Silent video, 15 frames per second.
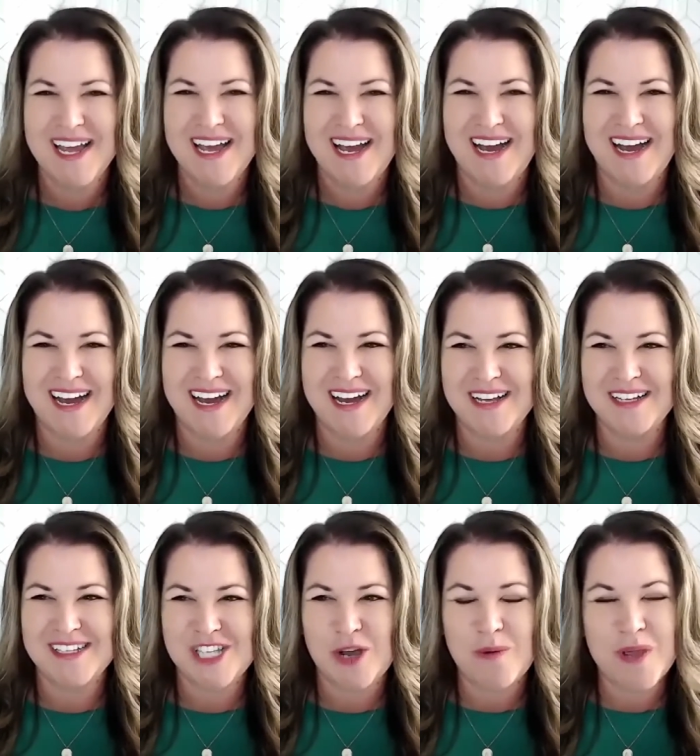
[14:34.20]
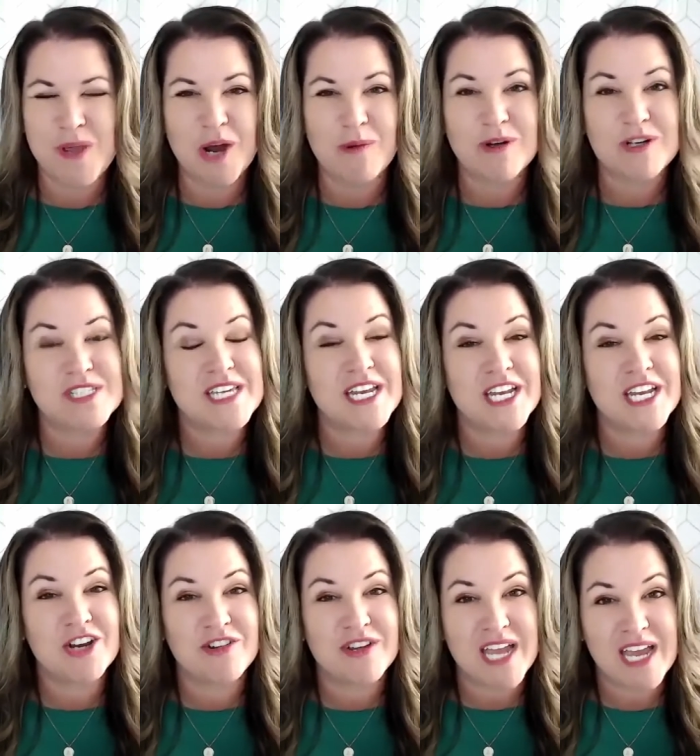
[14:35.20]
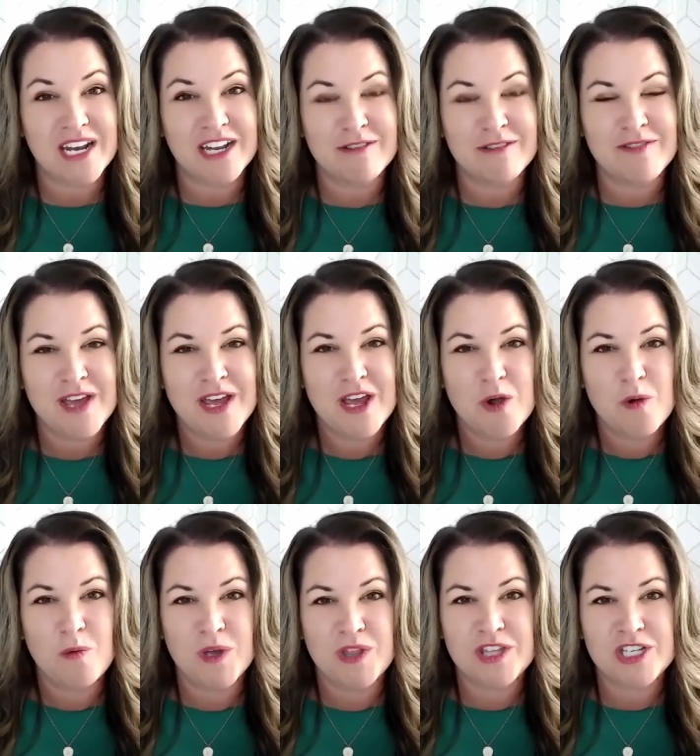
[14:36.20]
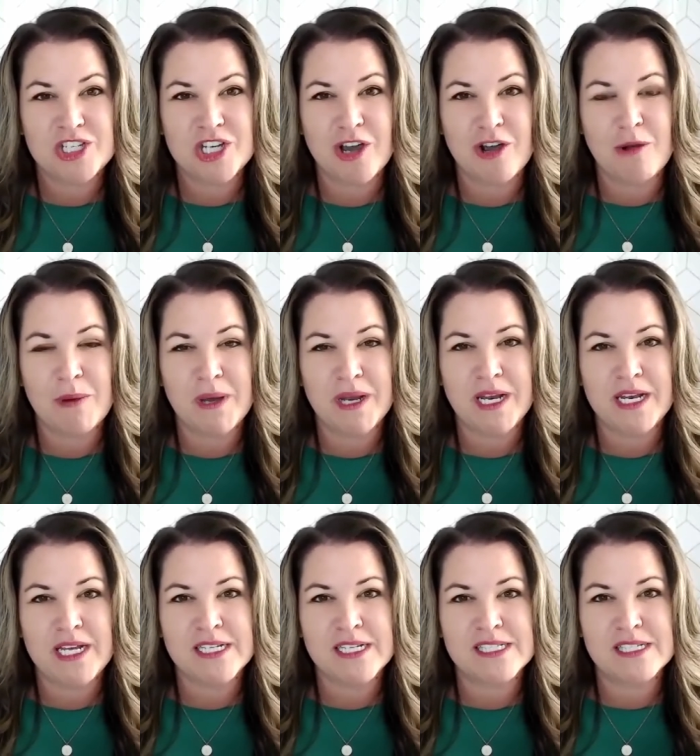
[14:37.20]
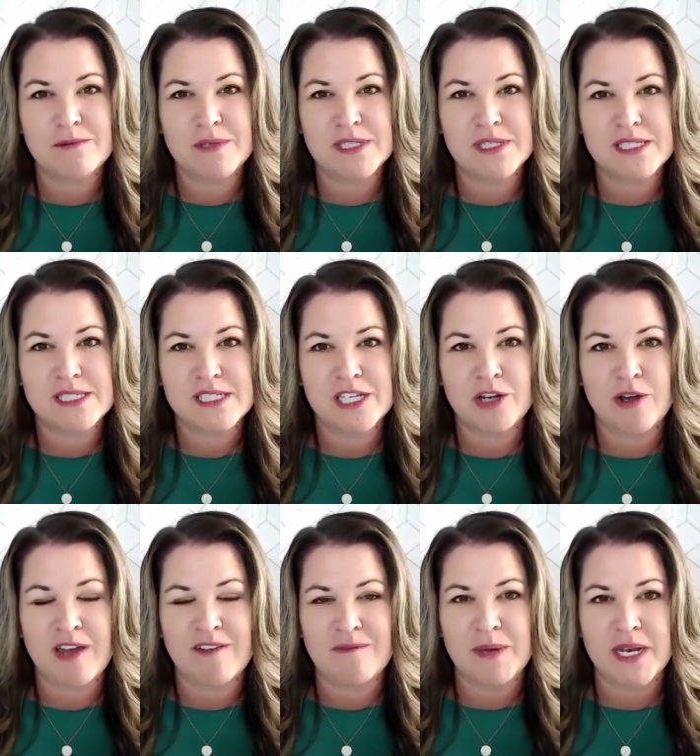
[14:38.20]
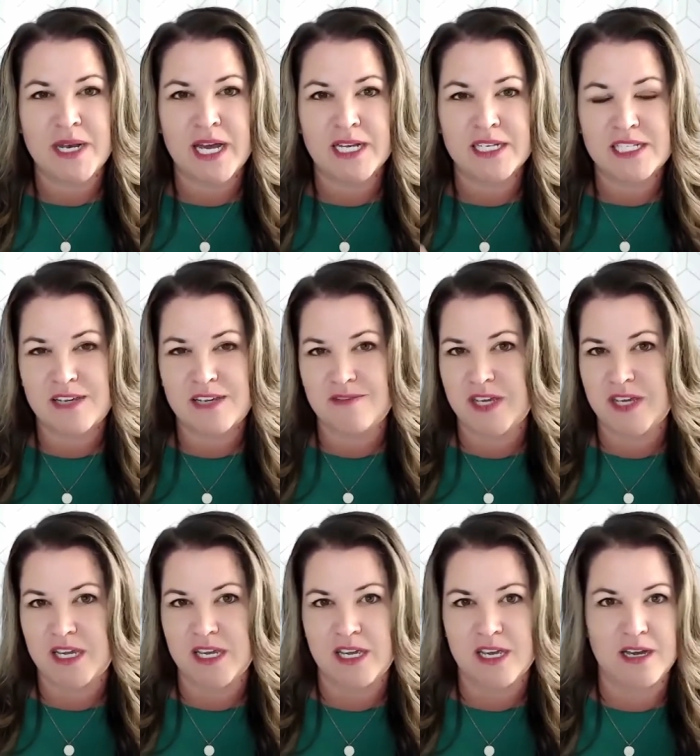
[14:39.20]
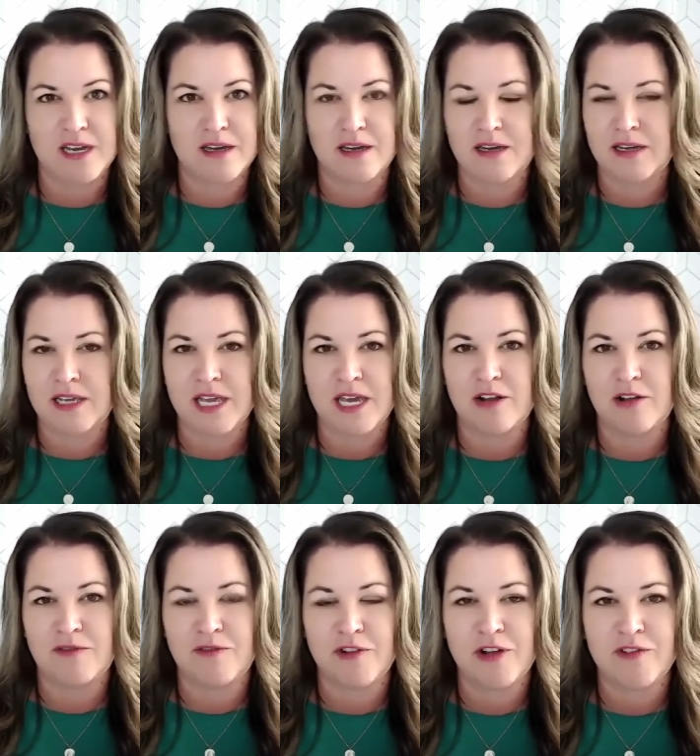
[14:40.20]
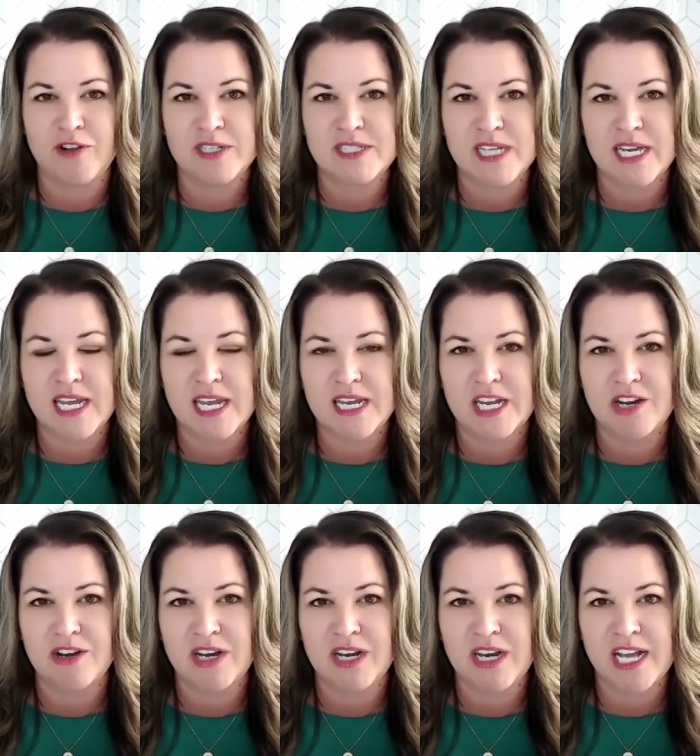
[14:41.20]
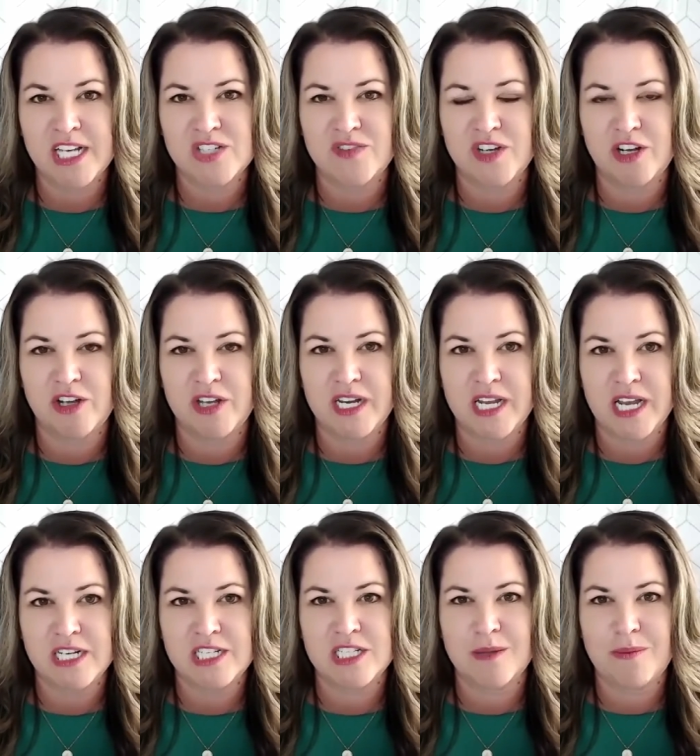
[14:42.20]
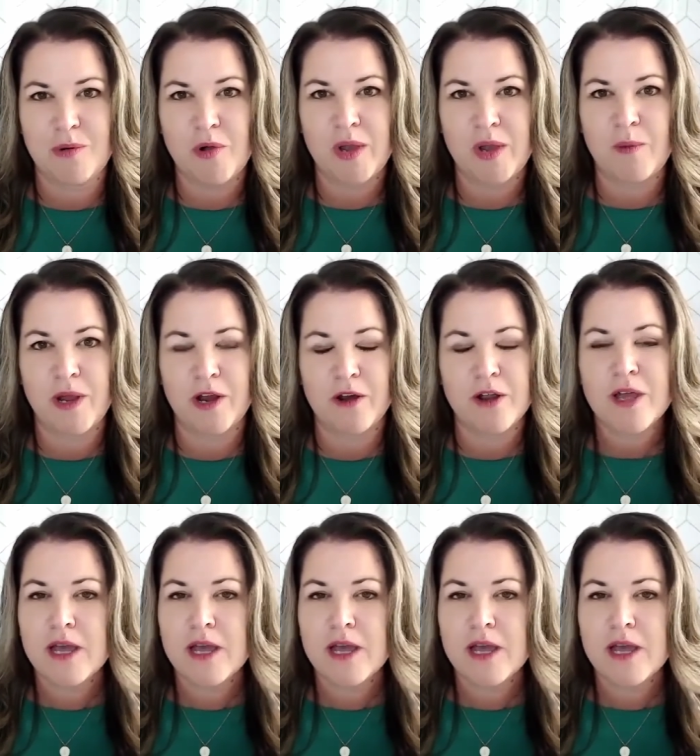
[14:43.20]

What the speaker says: So we're just getting creative with the show, but it was, I've been on TV again for over a decade here in Nashville, and it got to the point where